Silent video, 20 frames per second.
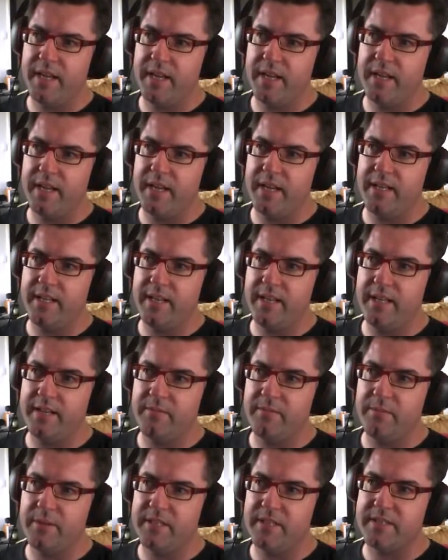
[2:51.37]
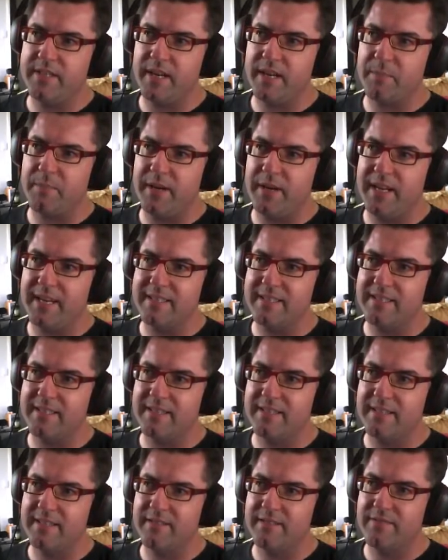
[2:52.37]
and then we snuck past.
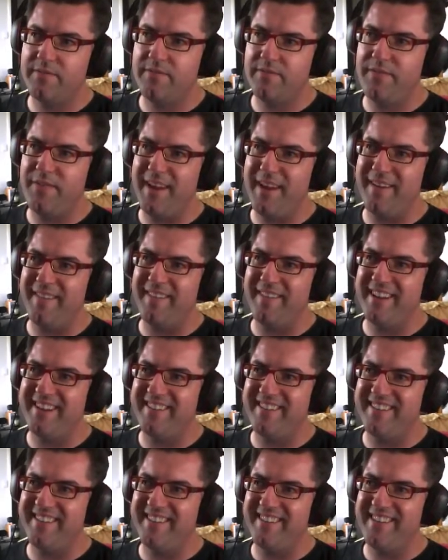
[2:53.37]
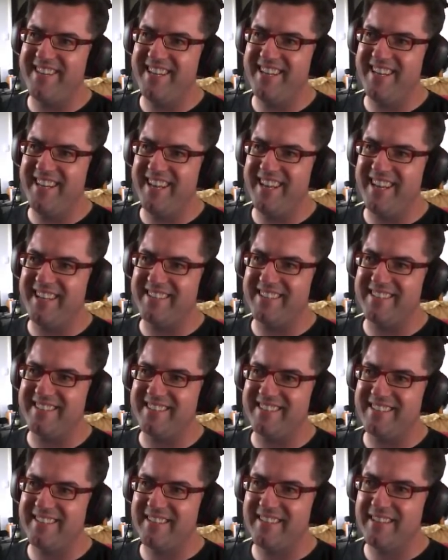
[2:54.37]
Very good,
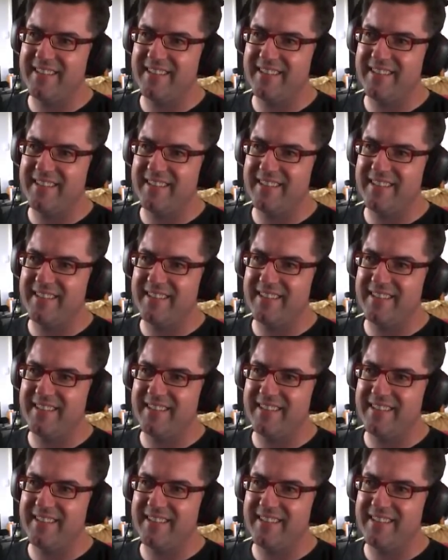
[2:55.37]
yes.